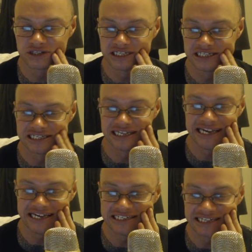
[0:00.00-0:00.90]
is
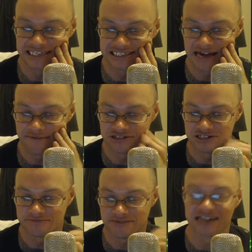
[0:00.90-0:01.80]
Leeds against
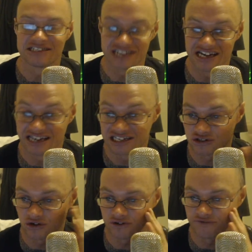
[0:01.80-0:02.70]
Everton, Man City against
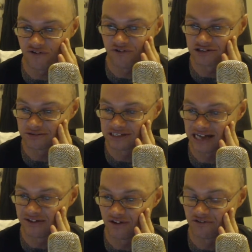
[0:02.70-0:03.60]
Nottingham Forest. I'm
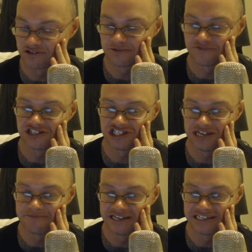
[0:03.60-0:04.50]
stating the obvious, but for
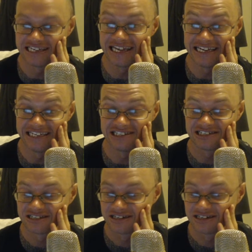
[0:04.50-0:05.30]
cheapies, Leeds.